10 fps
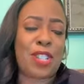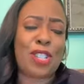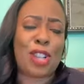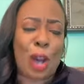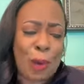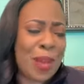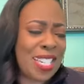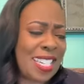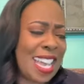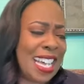so
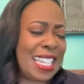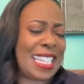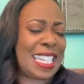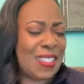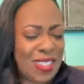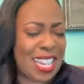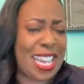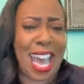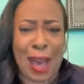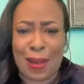much negativity
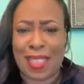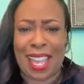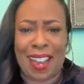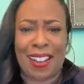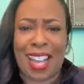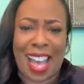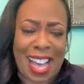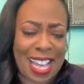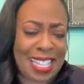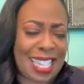out there,
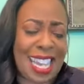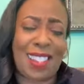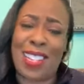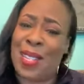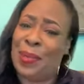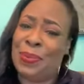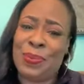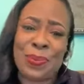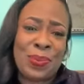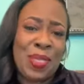guys, and
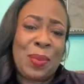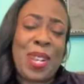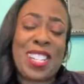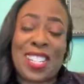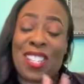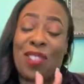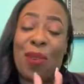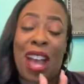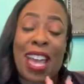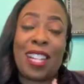we're just
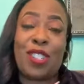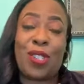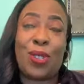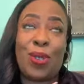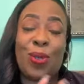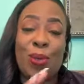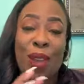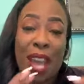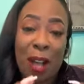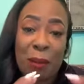trying to
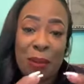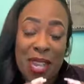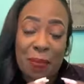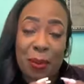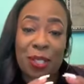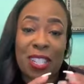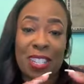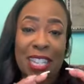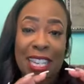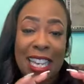help people to
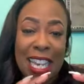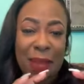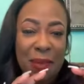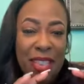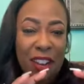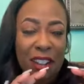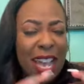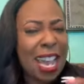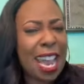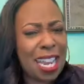keep
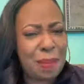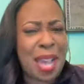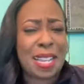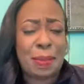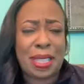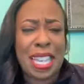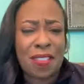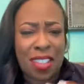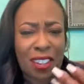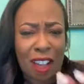anybody believe
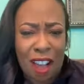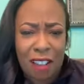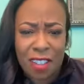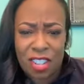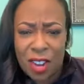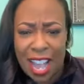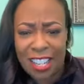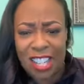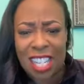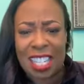in the law of
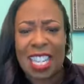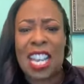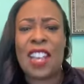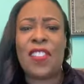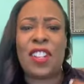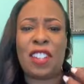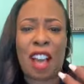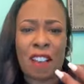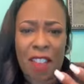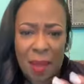attraction, the
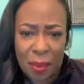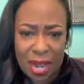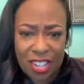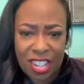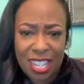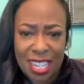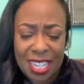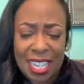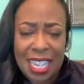law of vibration?